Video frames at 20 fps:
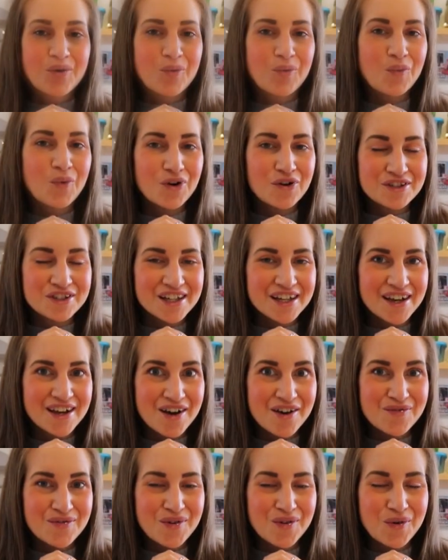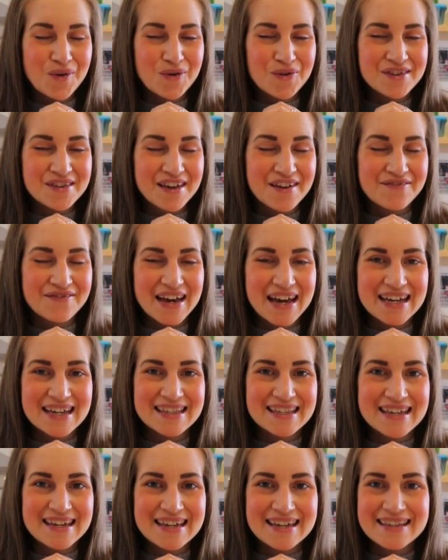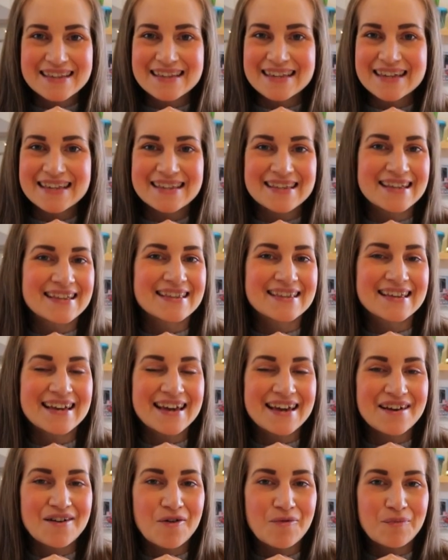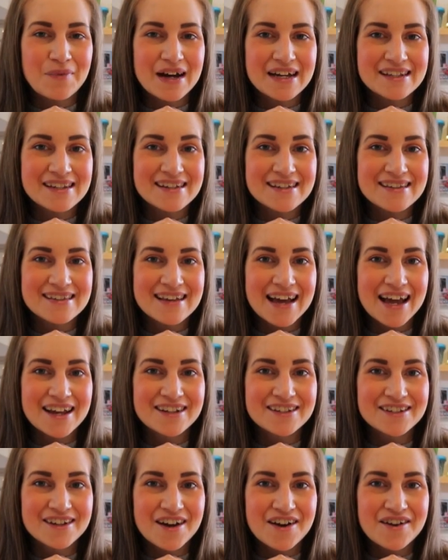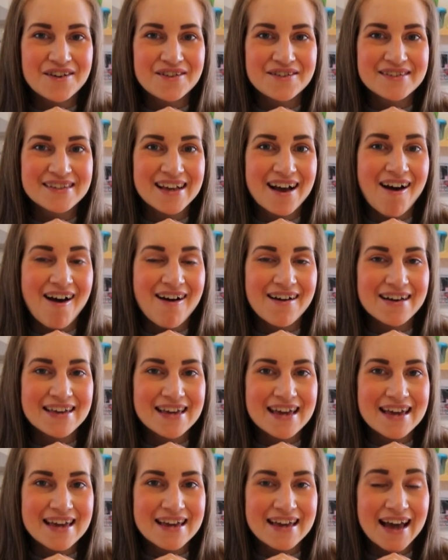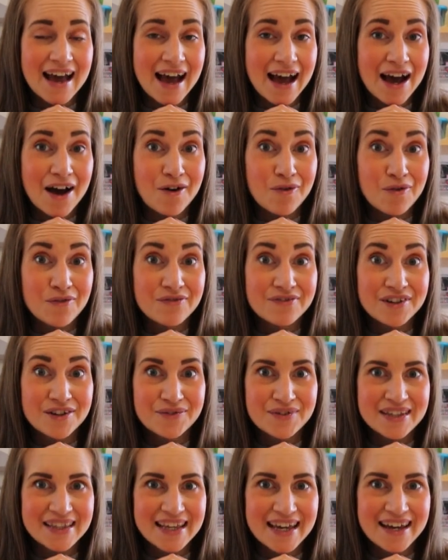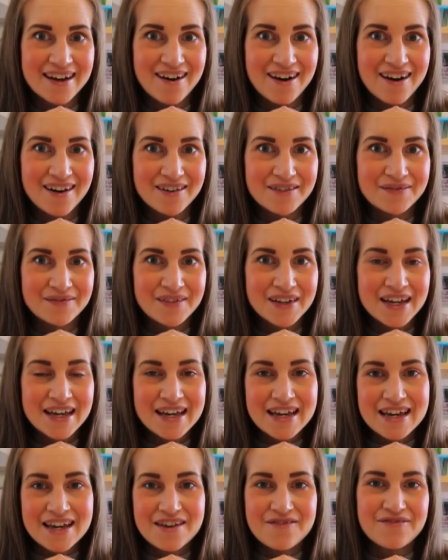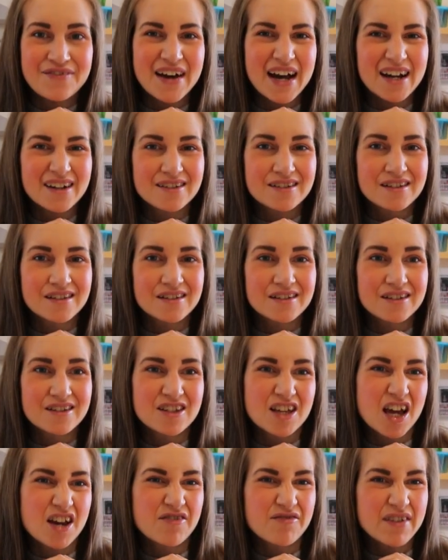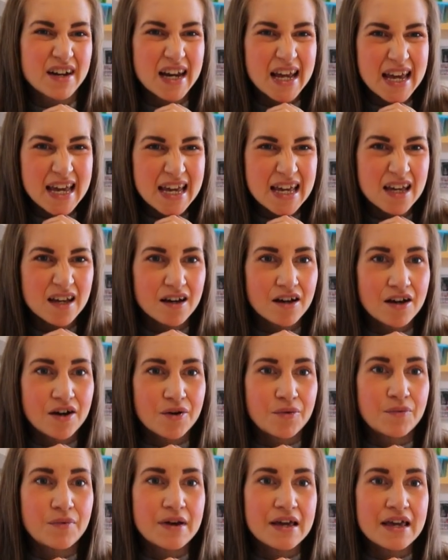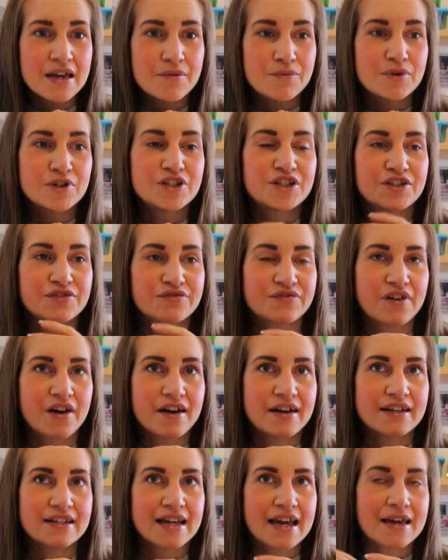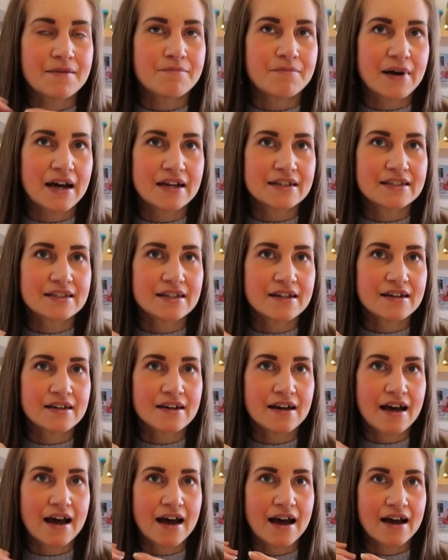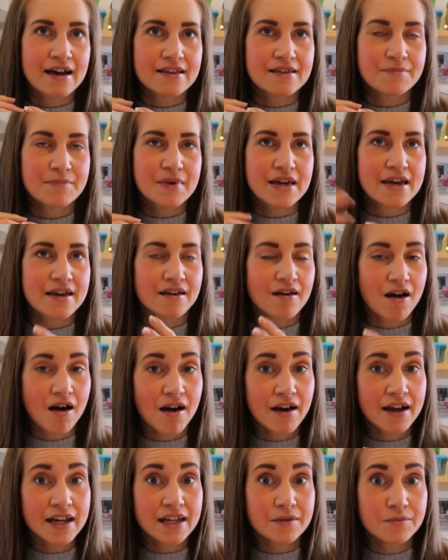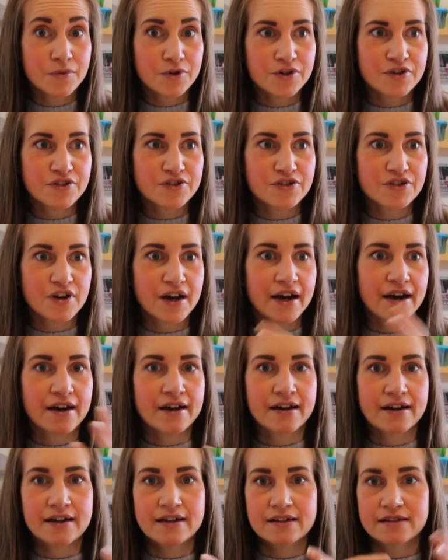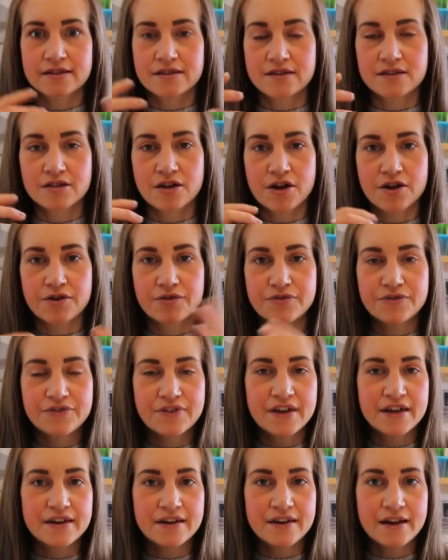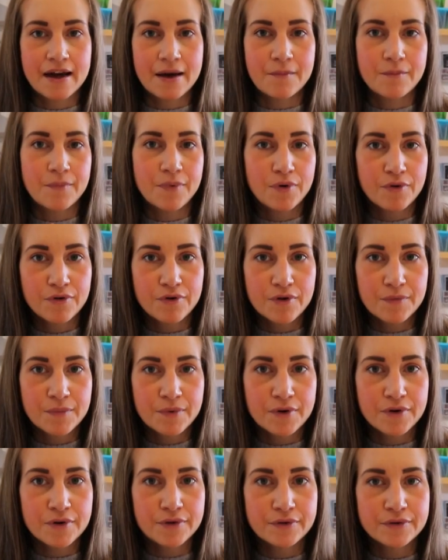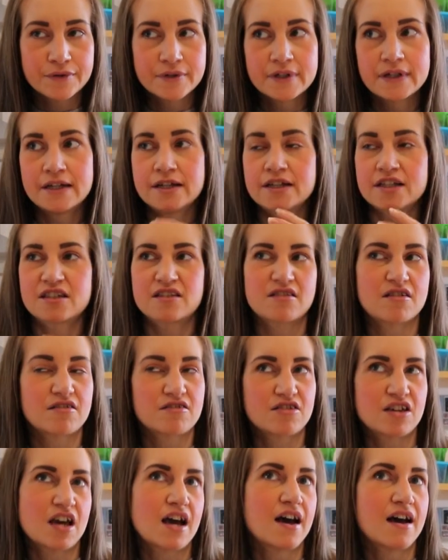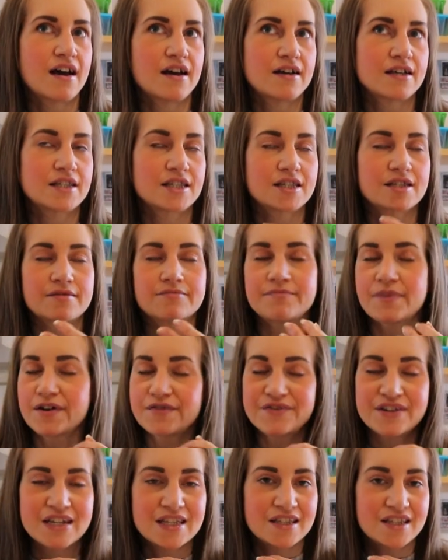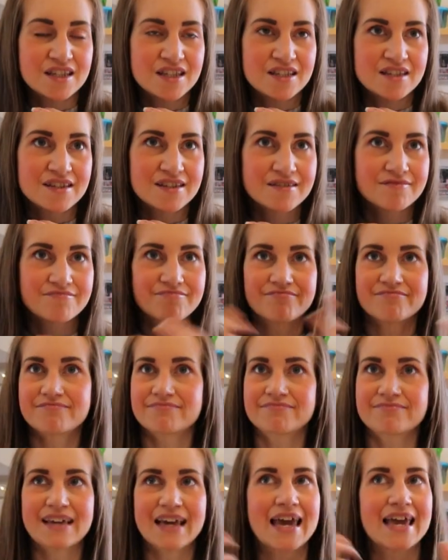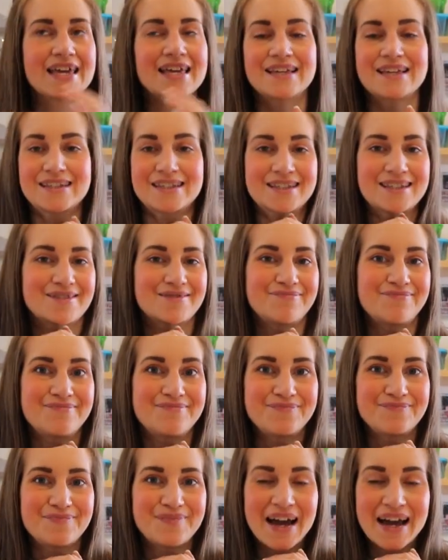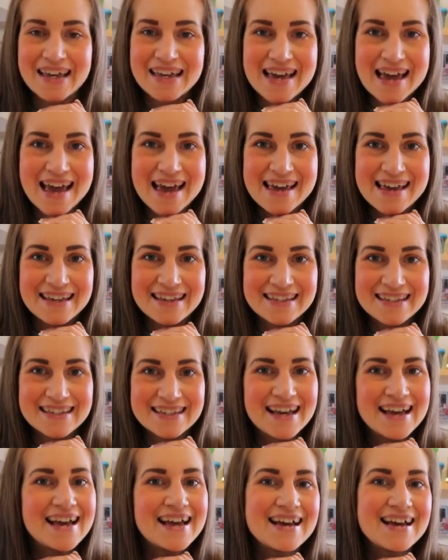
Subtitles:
Water, of course, affects the consistency of batters and doughs, i.e. how fluid they are. In fact, generally, we would define a batter as being high in moisture and so thin and pourable, such as muffins, cakes, pancakes,